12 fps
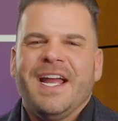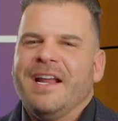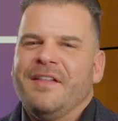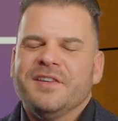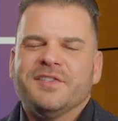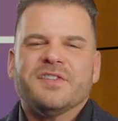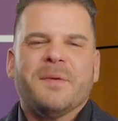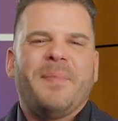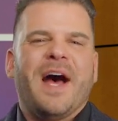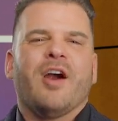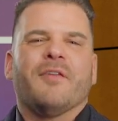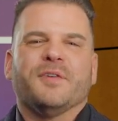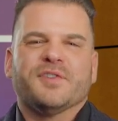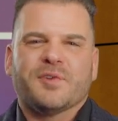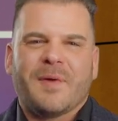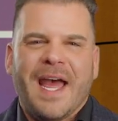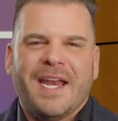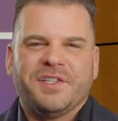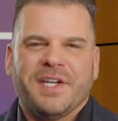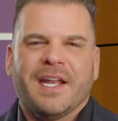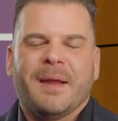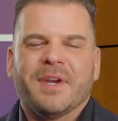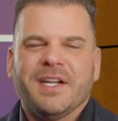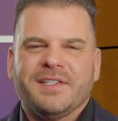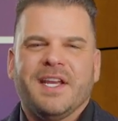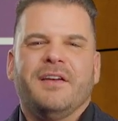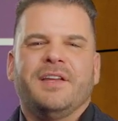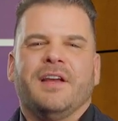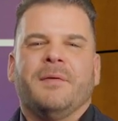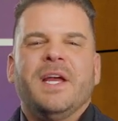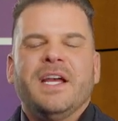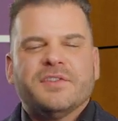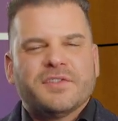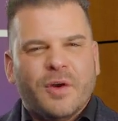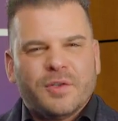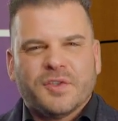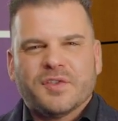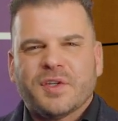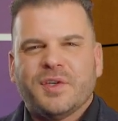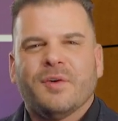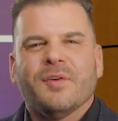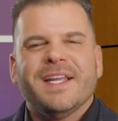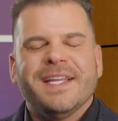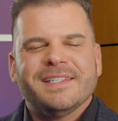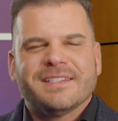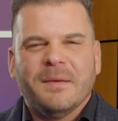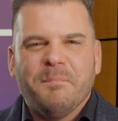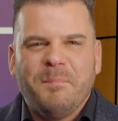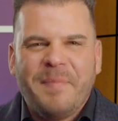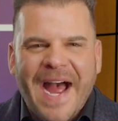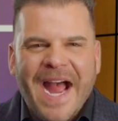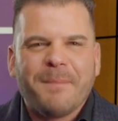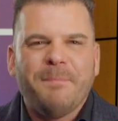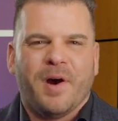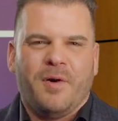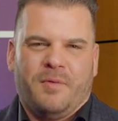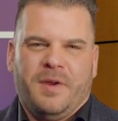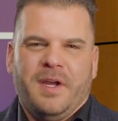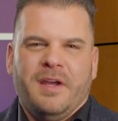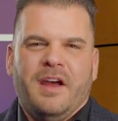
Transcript: Now, this is a powerful strategy, and I'm going to tell you Social Security is the backbone